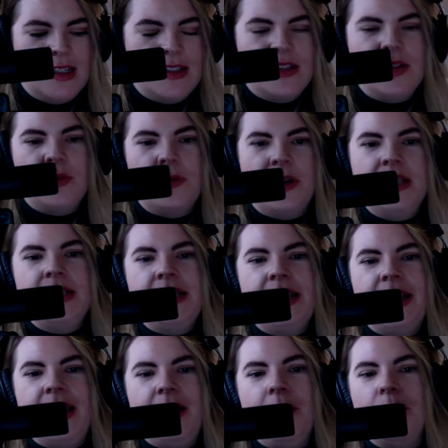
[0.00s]
is to one
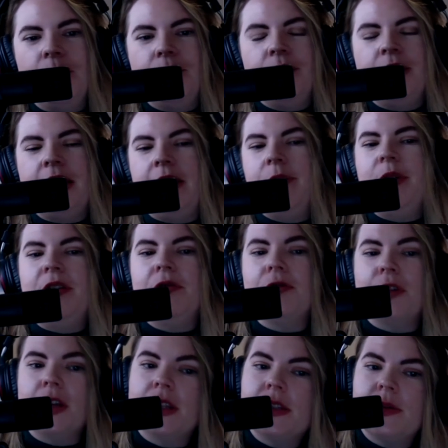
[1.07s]
day hopefully be
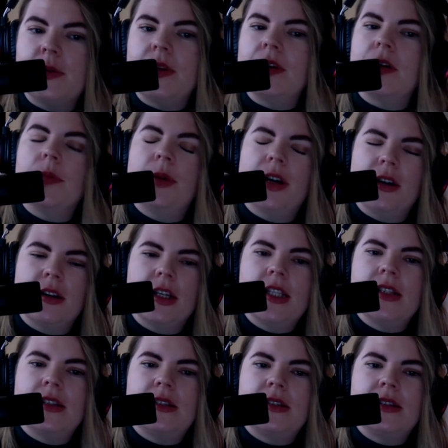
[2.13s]
friends with our
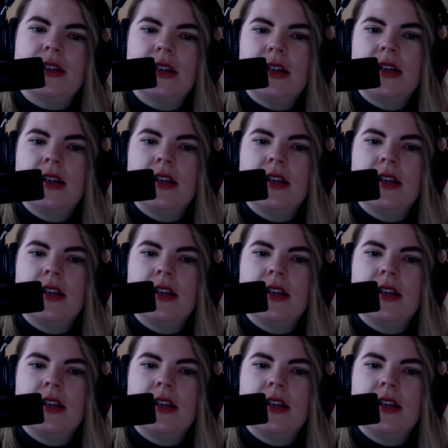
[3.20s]
parents,